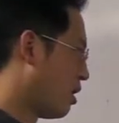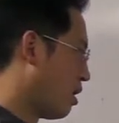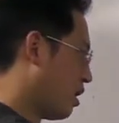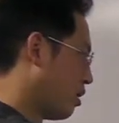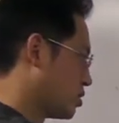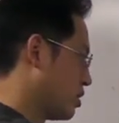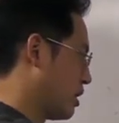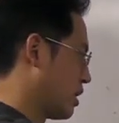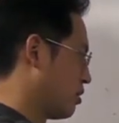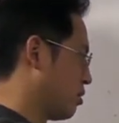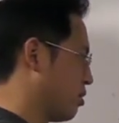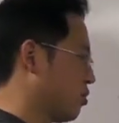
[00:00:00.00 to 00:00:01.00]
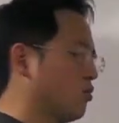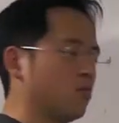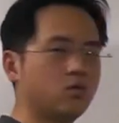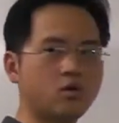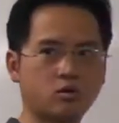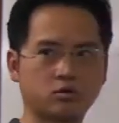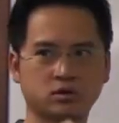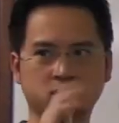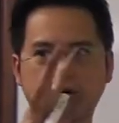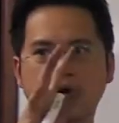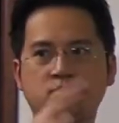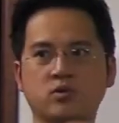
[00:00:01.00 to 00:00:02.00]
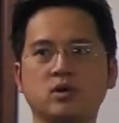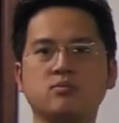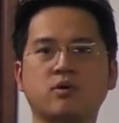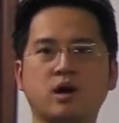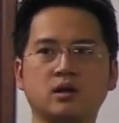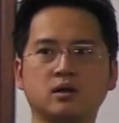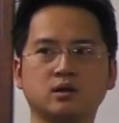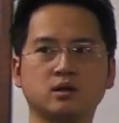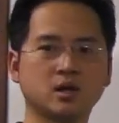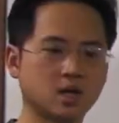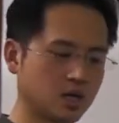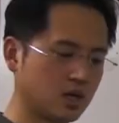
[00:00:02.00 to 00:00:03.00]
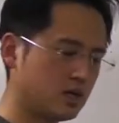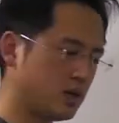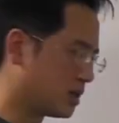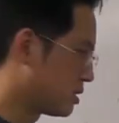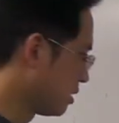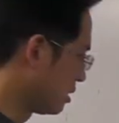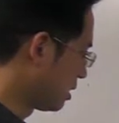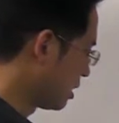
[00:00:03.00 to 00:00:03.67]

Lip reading: all together will shine pretty brightly. Yes, you're going to